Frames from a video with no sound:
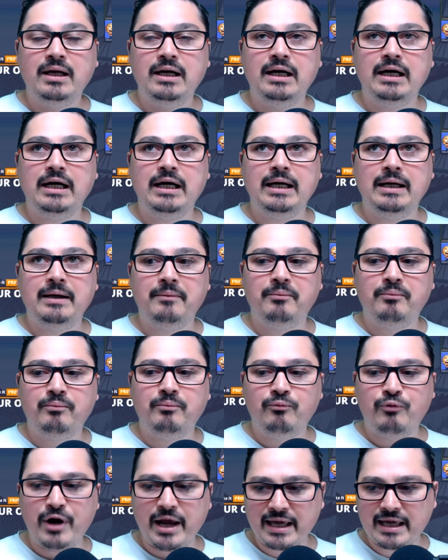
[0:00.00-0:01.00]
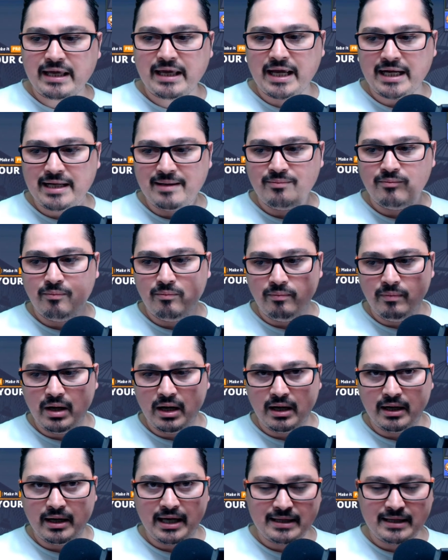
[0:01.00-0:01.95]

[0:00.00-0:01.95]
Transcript: uh, breaking any uh,